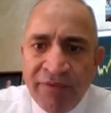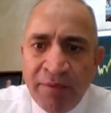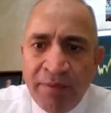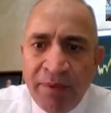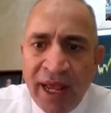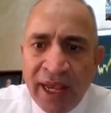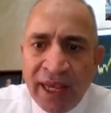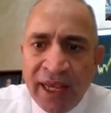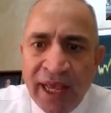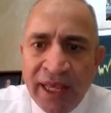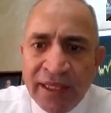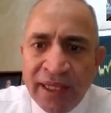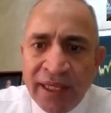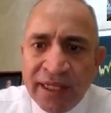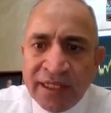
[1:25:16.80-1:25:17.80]
I have a
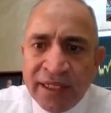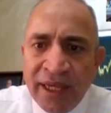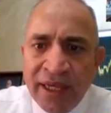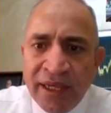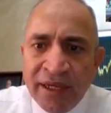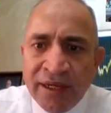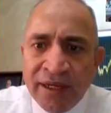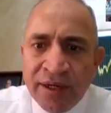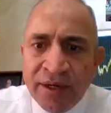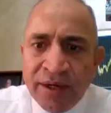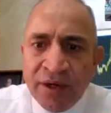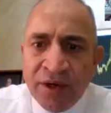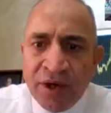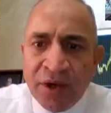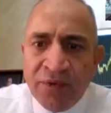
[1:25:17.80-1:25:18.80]
black candlestick
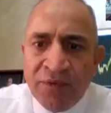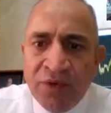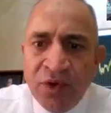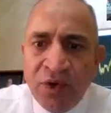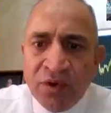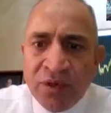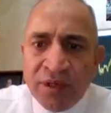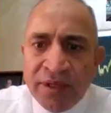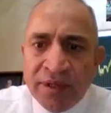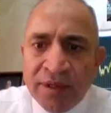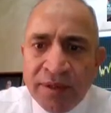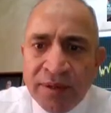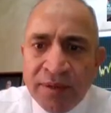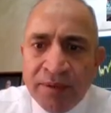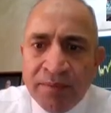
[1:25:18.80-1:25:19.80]

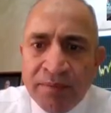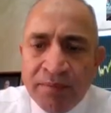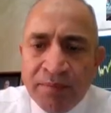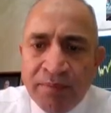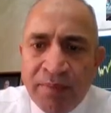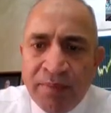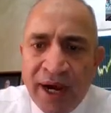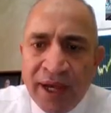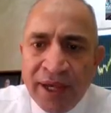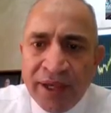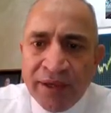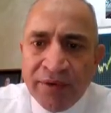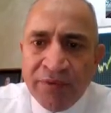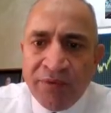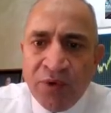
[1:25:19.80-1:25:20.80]
followed
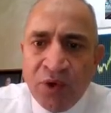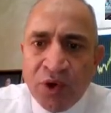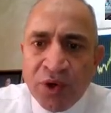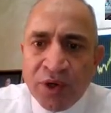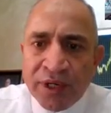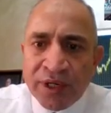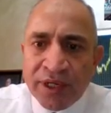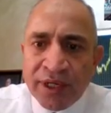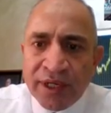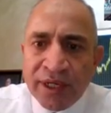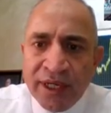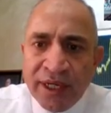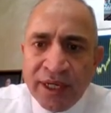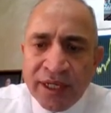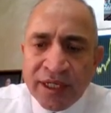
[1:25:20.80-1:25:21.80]
by 4
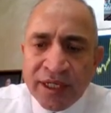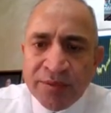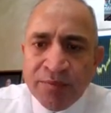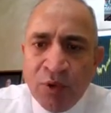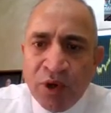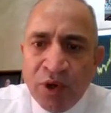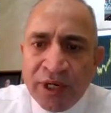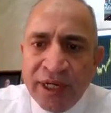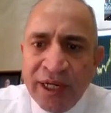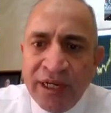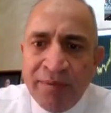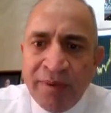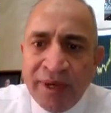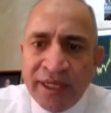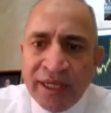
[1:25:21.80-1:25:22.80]
small
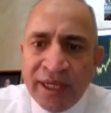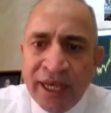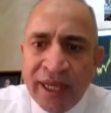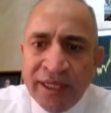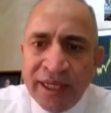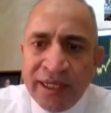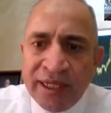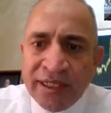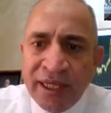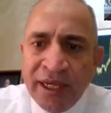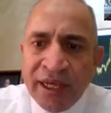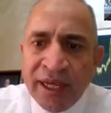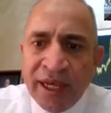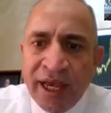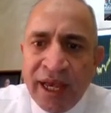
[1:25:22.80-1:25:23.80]
real body
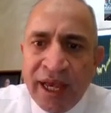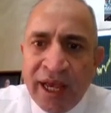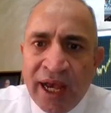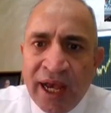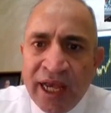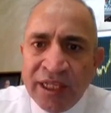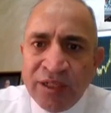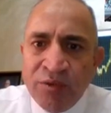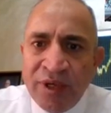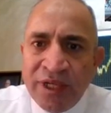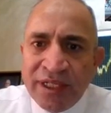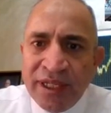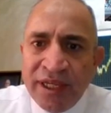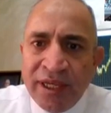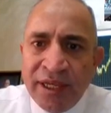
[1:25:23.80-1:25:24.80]
candlestick. As
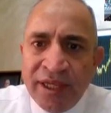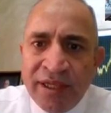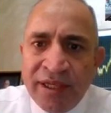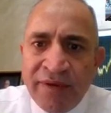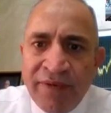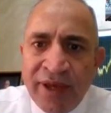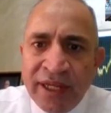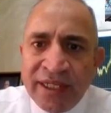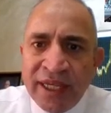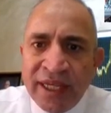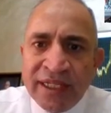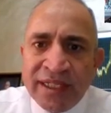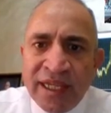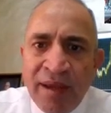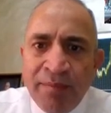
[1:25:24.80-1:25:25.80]
we see in the
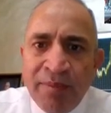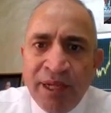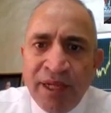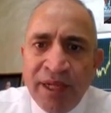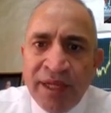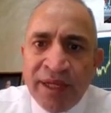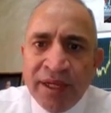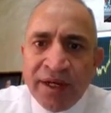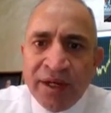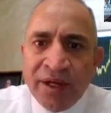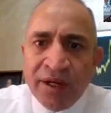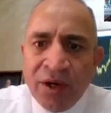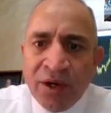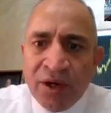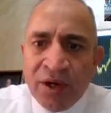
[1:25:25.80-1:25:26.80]
first example
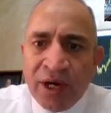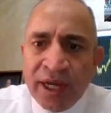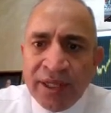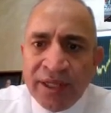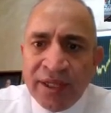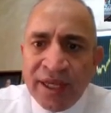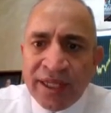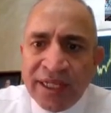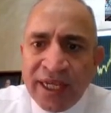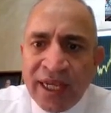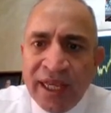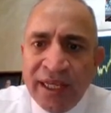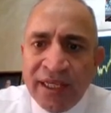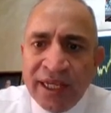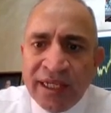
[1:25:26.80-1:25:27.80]
here, And the
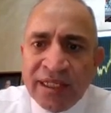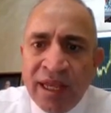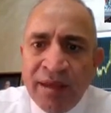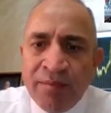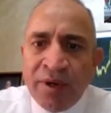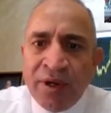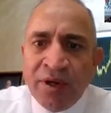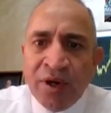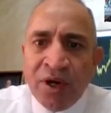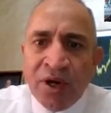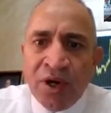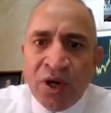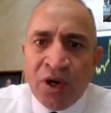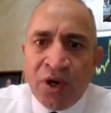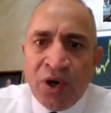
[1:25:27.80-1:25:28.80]
second
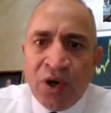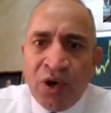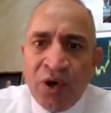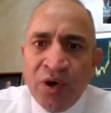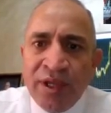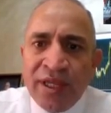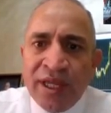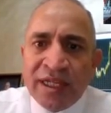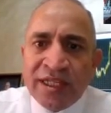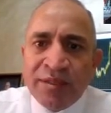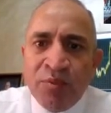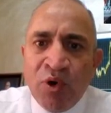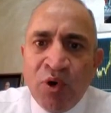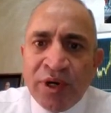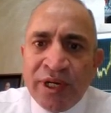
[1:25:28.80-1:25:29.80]
example, all
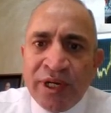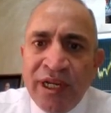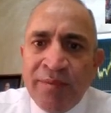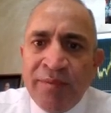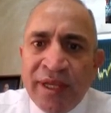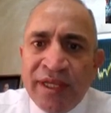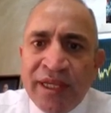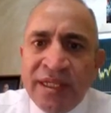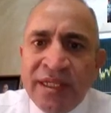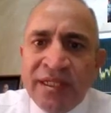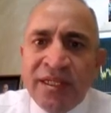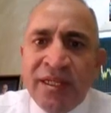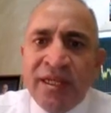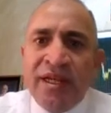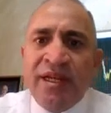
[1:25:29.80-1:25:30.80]
the small real
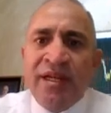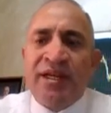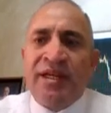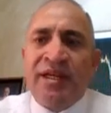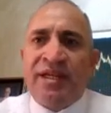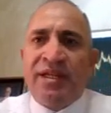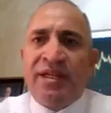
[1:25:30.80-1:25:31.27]
bodies